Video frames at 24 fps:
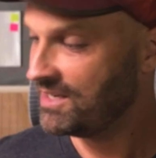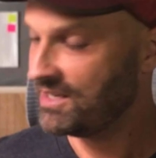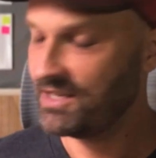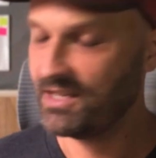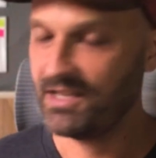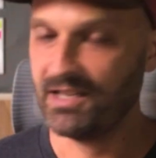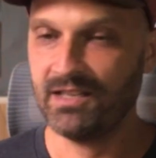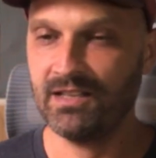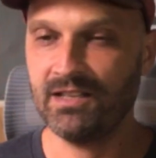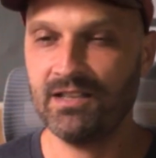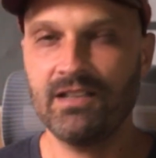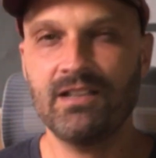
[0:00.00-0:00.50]

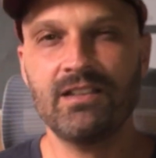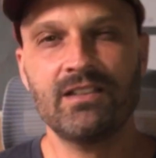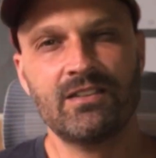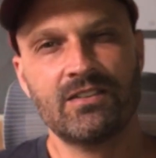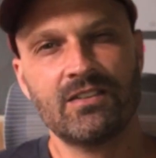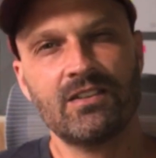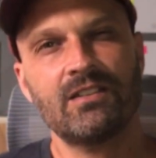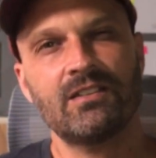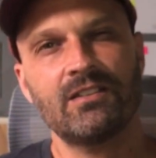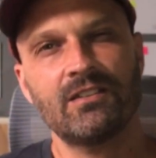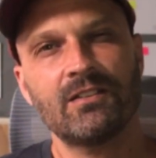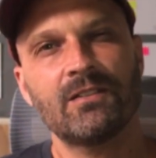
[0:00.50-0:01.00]
it's
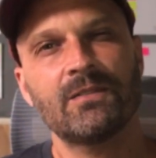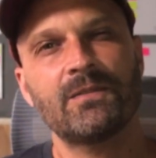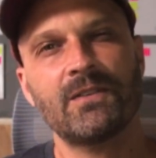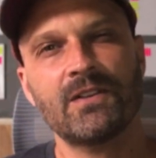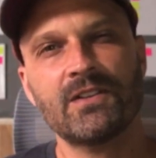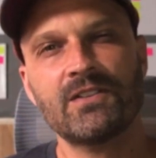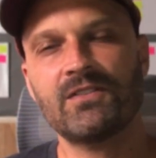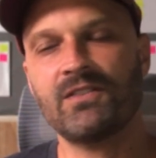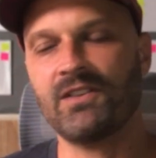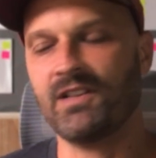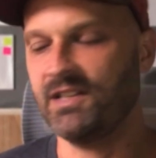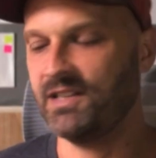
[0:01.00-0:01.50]
a little
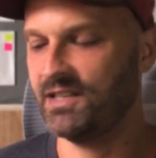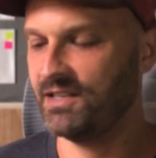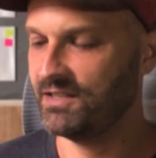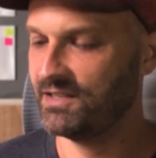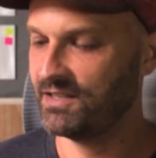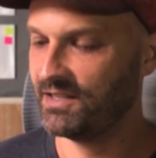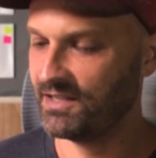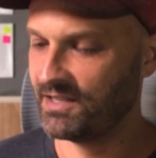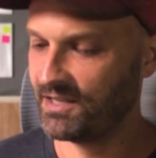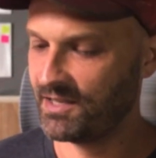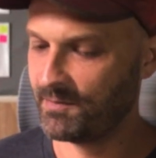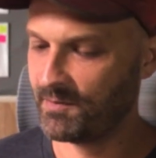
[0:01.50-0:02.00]
frustrating
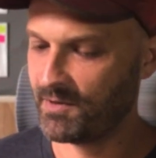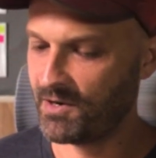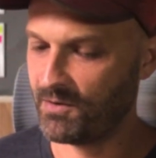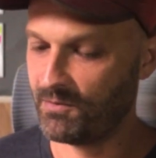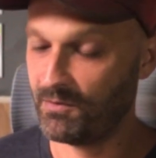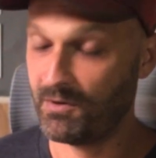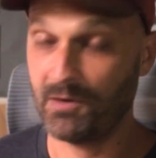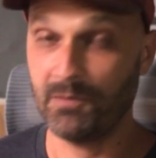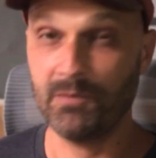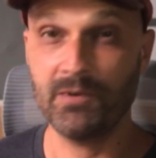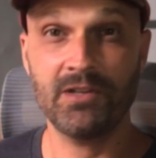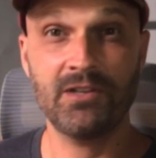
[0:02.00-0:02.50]
to think about
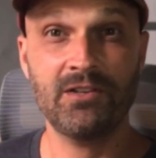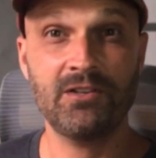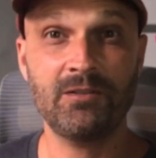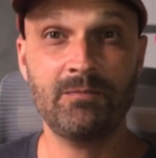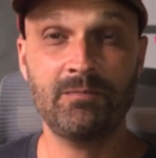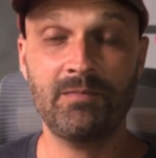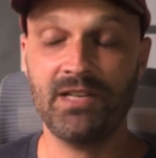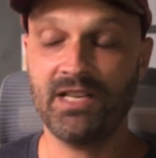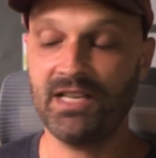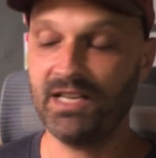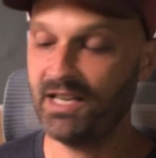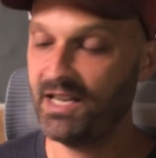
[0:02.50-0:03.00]
where we could
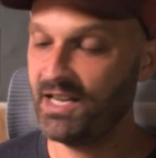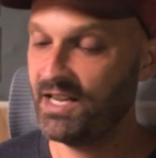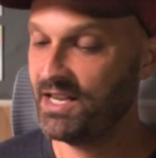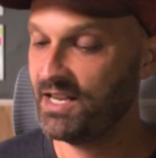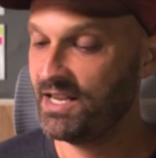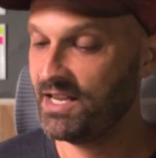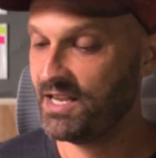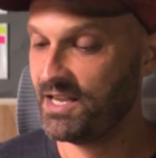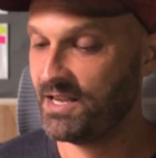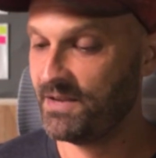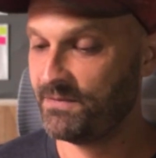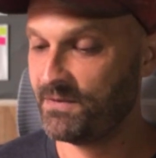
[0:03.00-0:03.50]
be
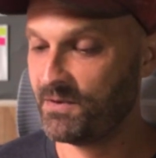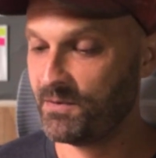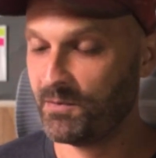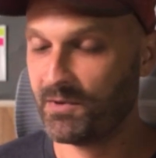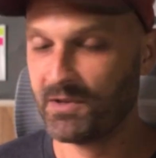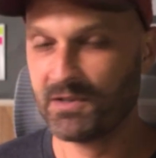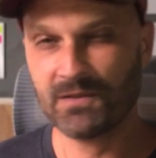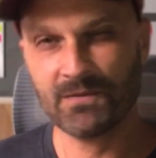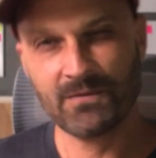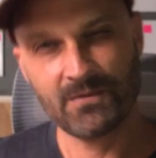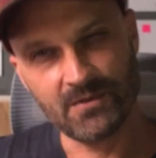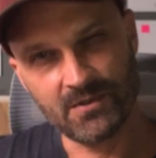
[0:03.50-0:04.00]
if it
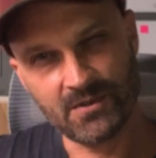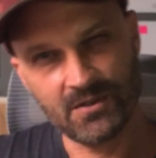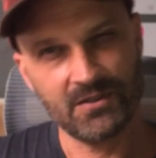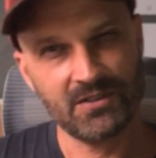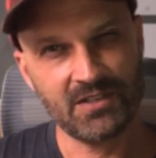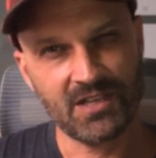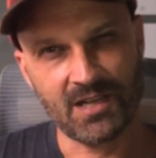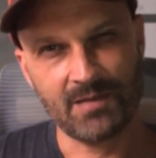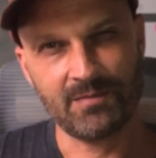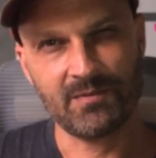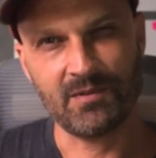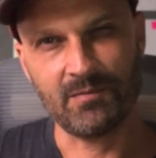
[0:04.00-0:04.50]
wasn't for those
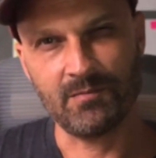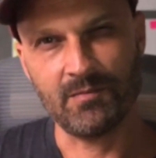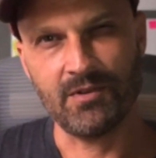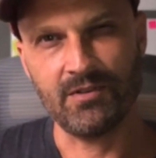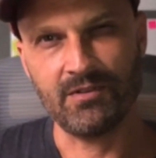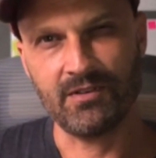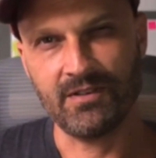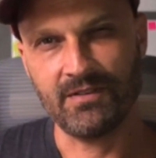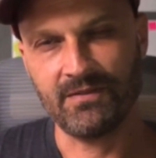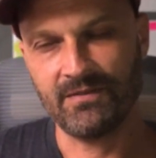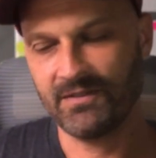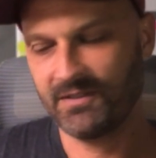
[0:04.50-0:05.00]
types of
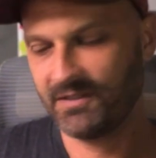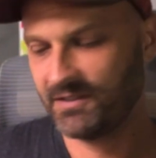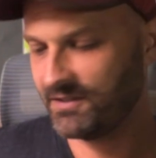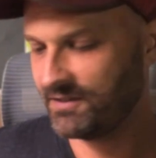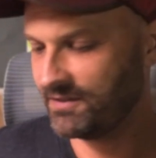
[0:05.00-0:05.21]
motives.